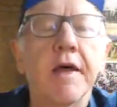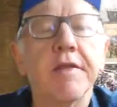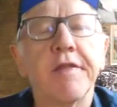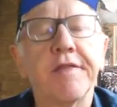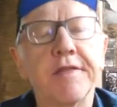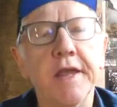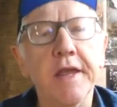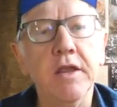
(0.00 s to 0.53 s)
the
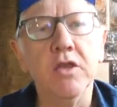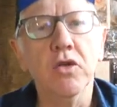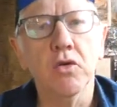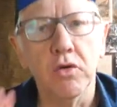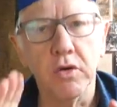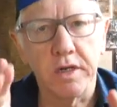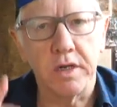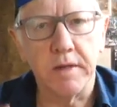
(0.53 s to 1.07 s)
thing
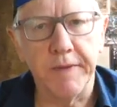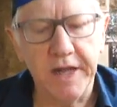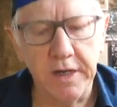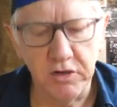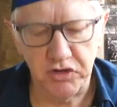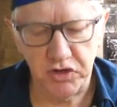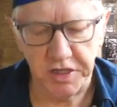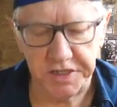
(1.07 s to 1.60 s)
you're going to be
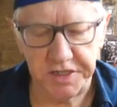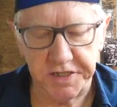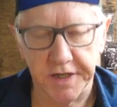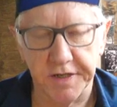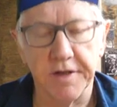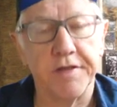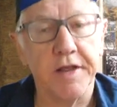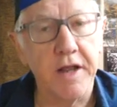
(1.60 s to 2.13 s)
interested
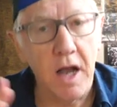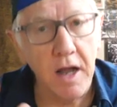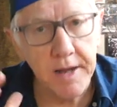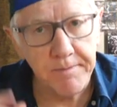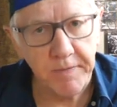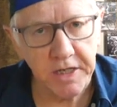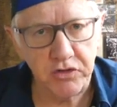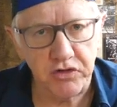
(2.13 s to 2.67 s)
in, the thing
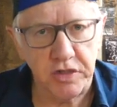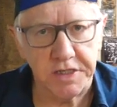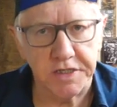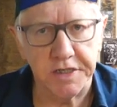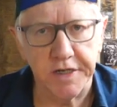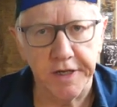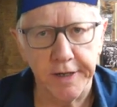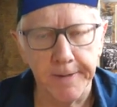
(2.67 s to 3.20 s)
I'm
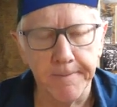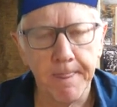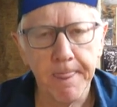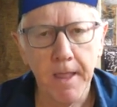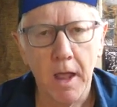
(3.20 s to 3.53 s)
interested in,